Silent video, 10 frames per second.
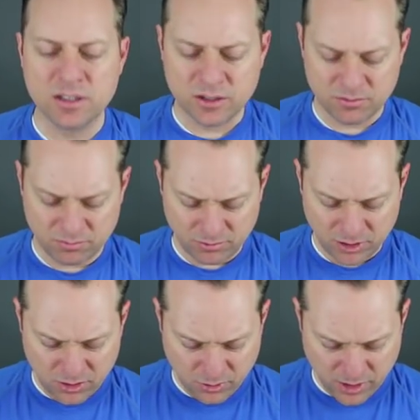There's,
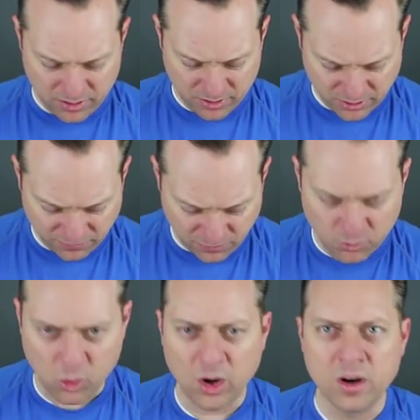you know what, there's a few
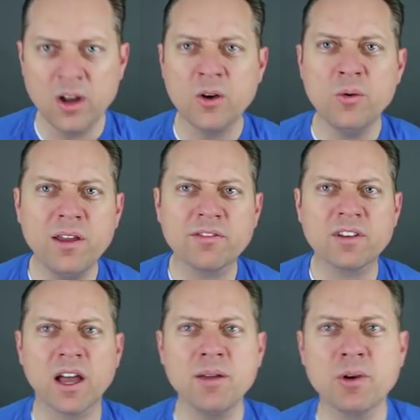more. We have
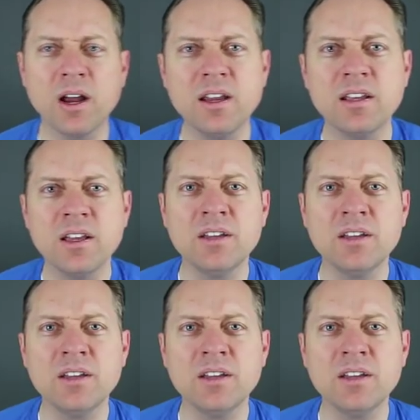time, right?